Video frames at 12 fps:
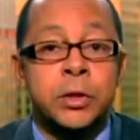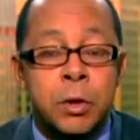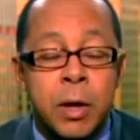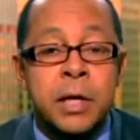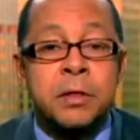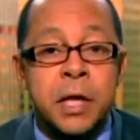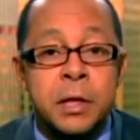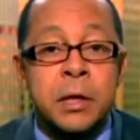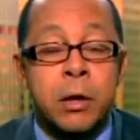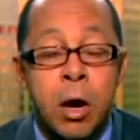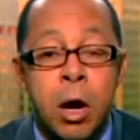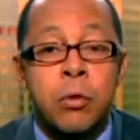So I think
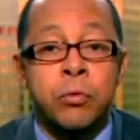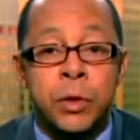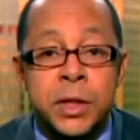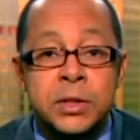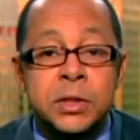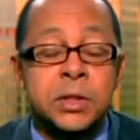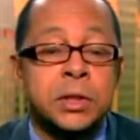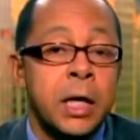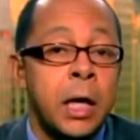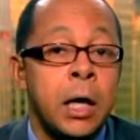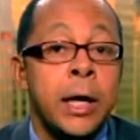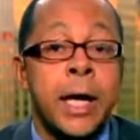there are risks
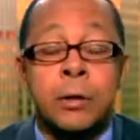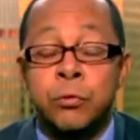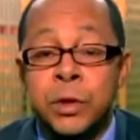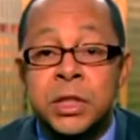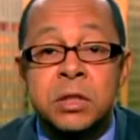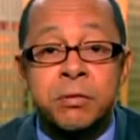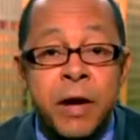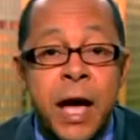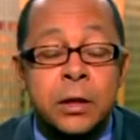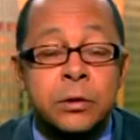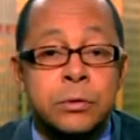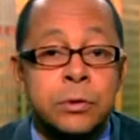uh, and risk
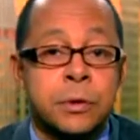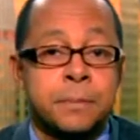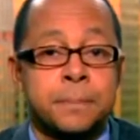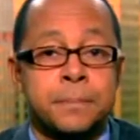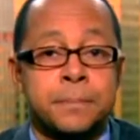factors.